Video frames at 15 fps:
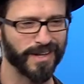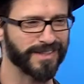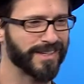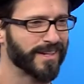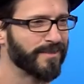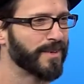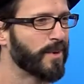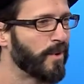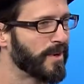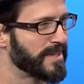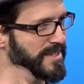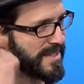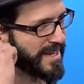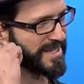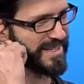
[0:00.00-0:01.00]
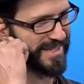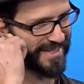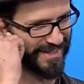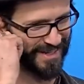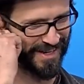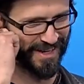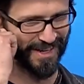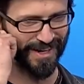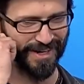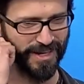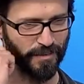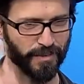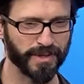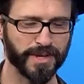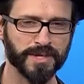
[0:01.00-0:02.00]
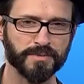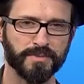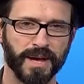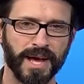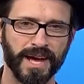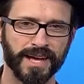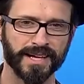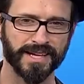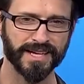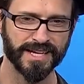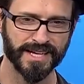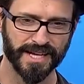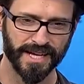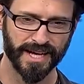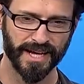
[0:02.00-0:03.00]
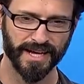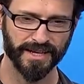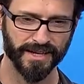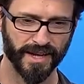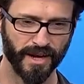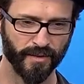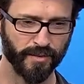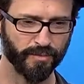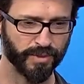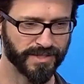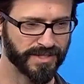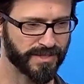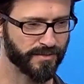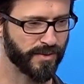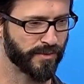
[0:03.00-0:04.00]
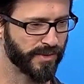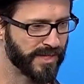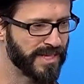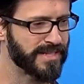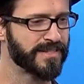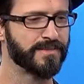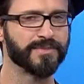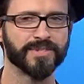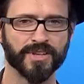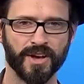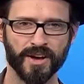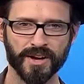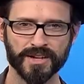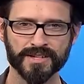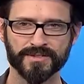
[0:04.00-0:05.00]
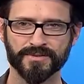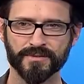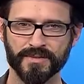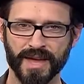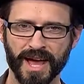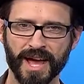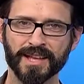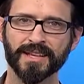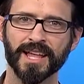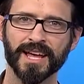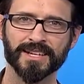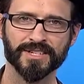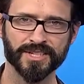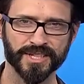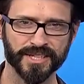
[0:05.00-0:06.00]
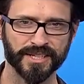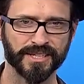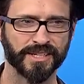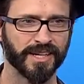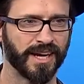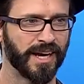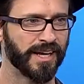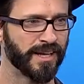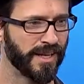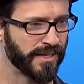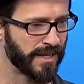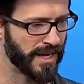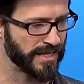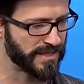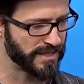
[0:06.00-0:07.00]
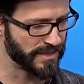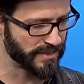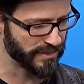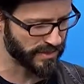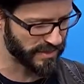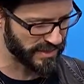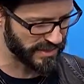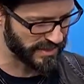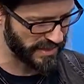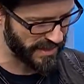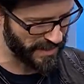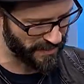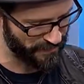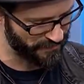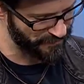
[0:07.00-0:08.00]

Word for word: there and record a session uh, a couple years back. And uh, we put some, we released some songs from that last year on, on iTunes and um,